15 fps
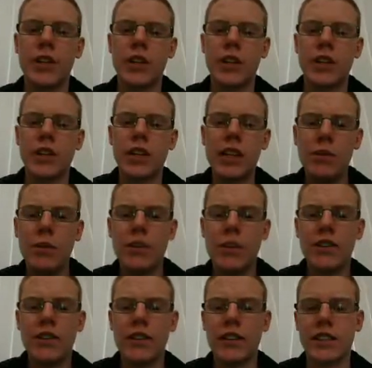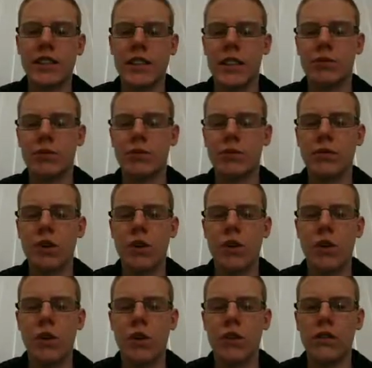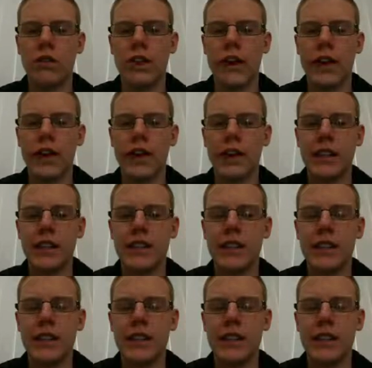So here we have an example of a